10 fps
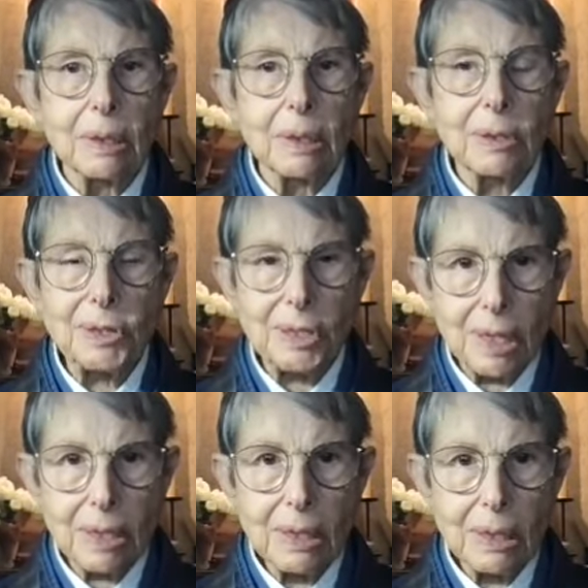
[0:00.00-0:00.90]
There's
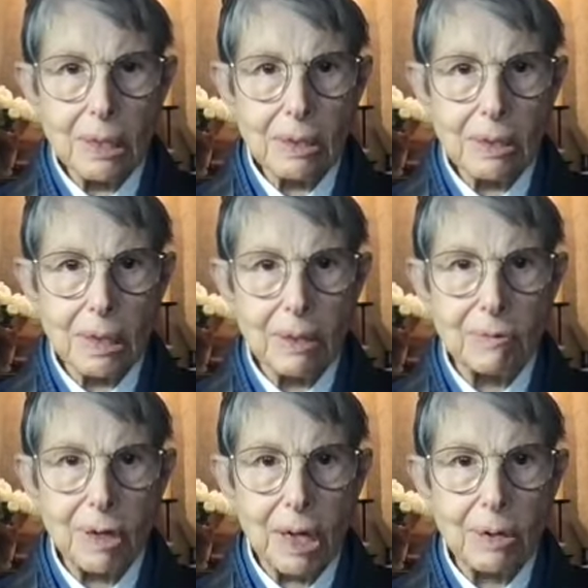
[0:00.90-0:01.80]
nothing outside
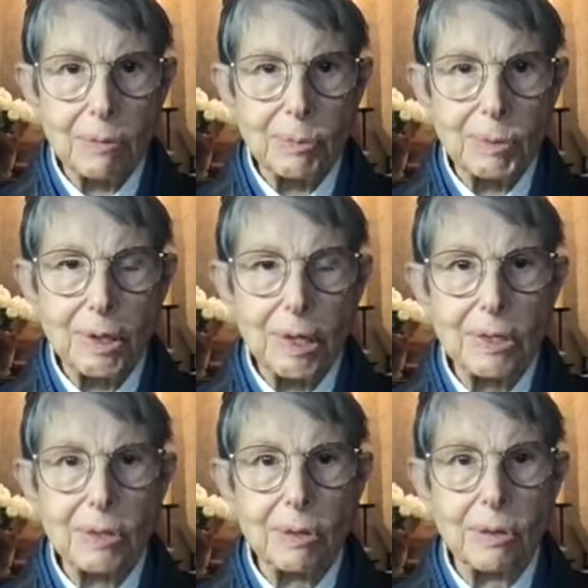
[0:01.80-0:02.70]
of God or Buddha
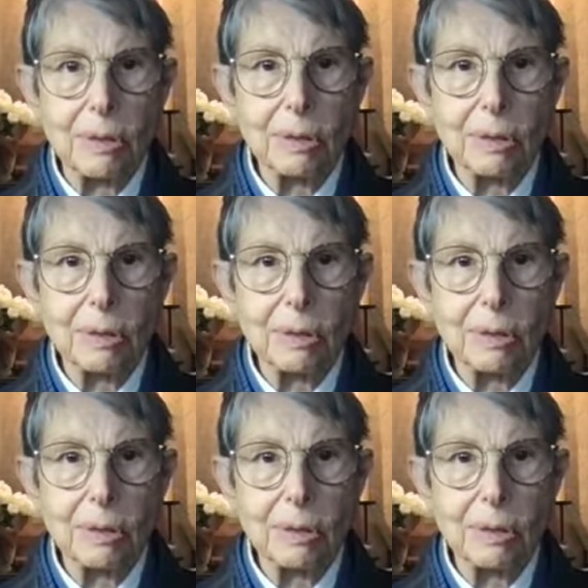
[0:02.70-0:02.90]
nature.